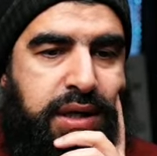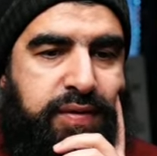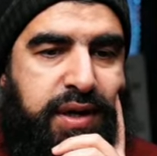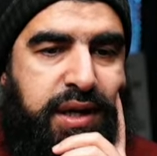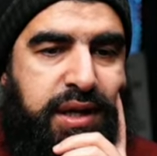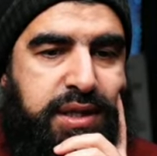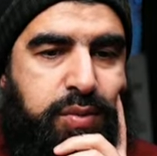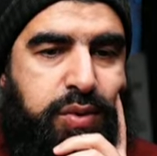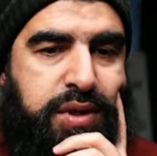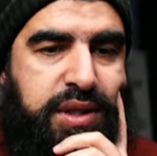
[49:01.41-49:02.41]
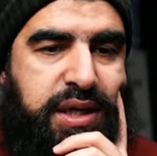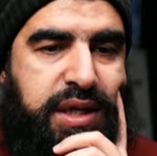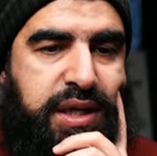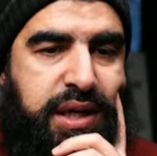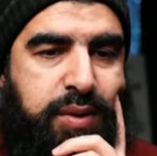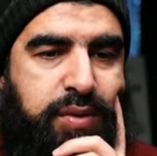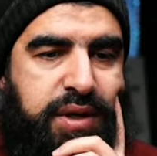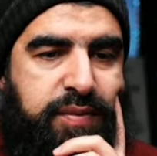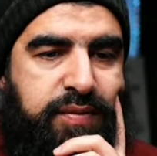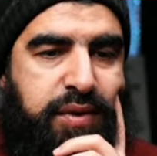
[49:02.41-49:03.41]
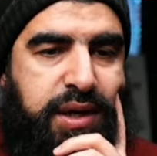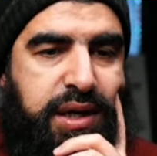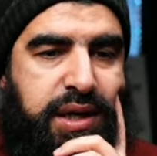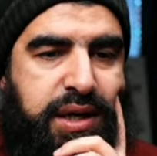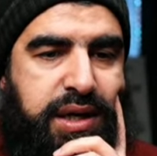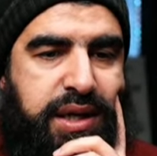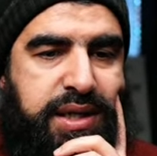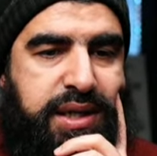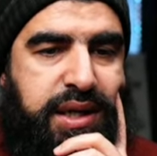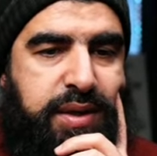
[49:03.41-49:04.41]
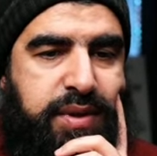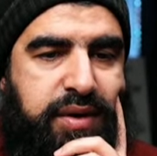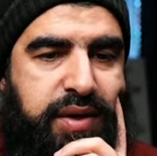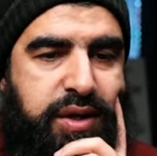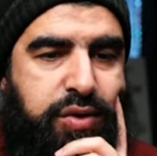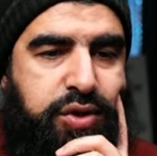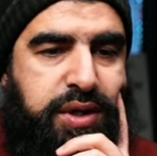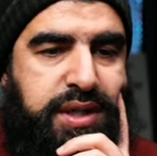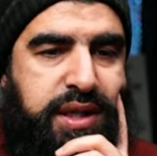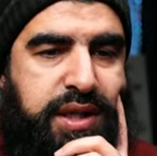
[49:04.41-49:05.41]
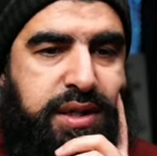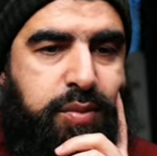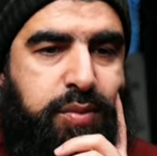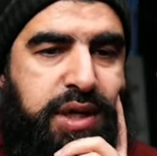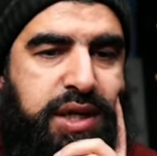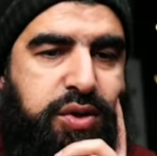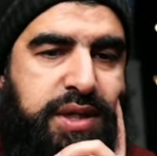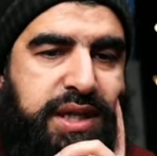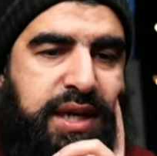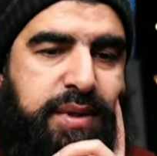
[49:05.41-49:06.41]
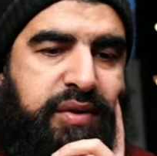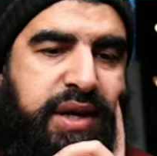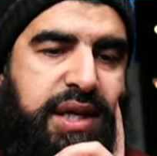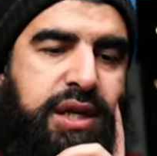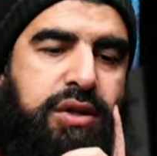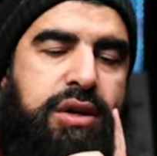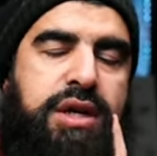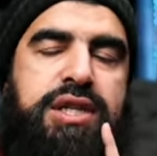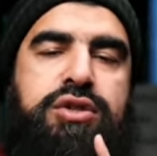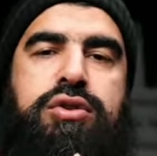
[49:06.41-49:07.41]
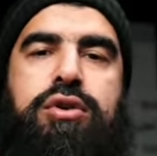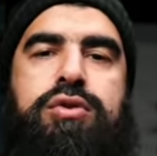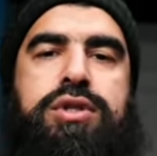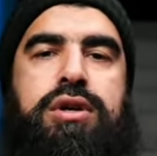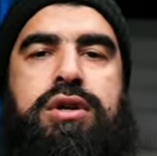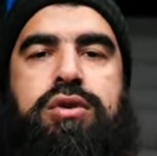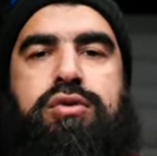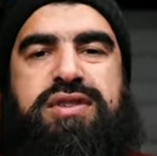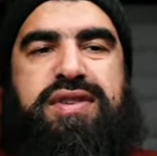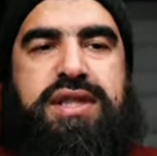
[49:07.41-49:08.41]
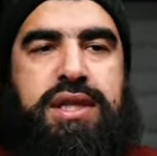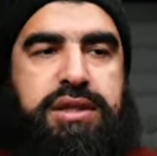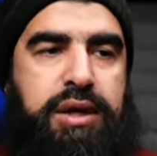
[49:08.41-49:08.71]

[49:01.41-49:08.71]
If I like someone, Dean, I want him for halal. Can I tell him directly or should I send someone? Yes, you can tell him directly as long as you know it's not going to cause fitnas.